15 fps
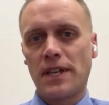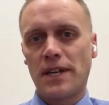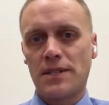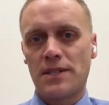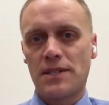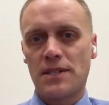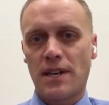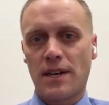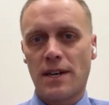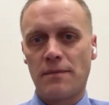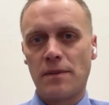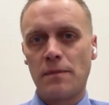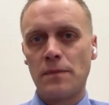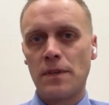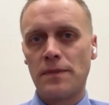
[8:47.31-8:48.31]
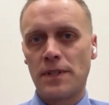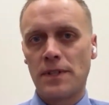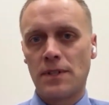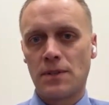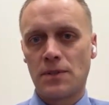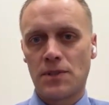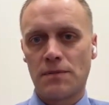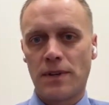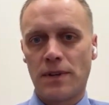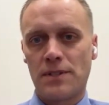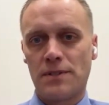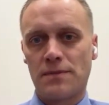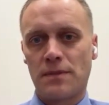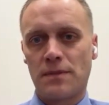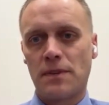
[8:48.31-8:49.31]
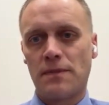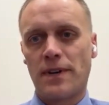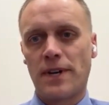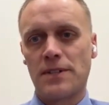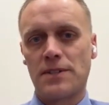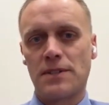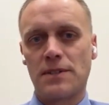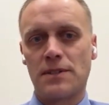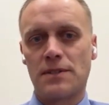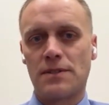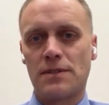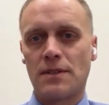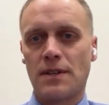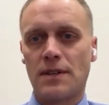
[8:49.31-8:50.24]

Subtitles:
less time removing those threats from devices.